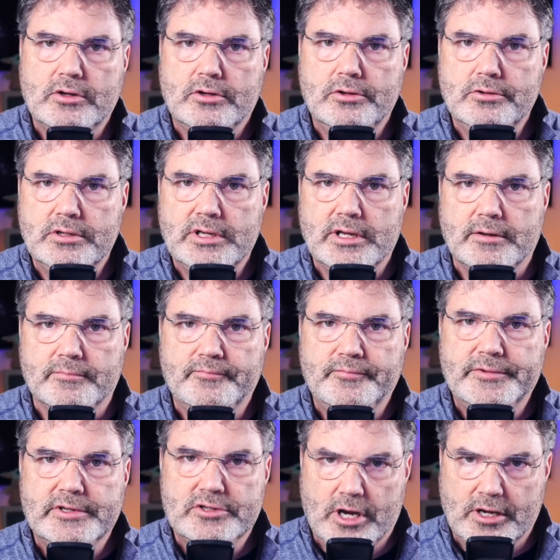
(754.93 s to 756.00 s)
included in.
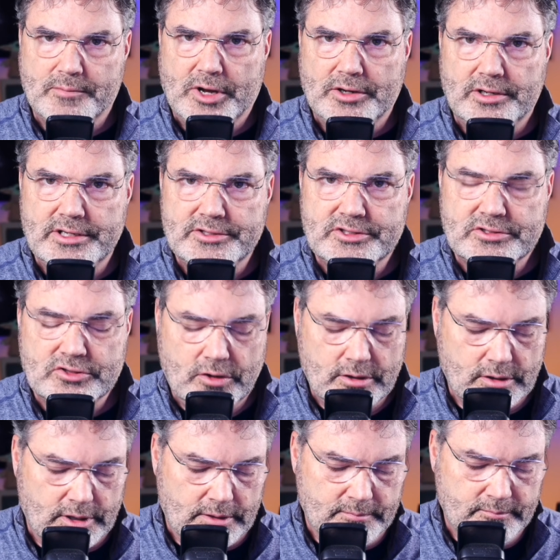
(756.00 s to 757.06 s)
Talk about lists
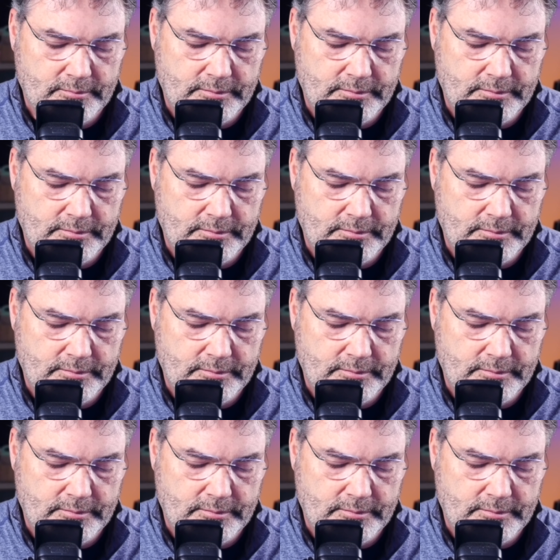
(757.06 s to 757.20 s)
shortly.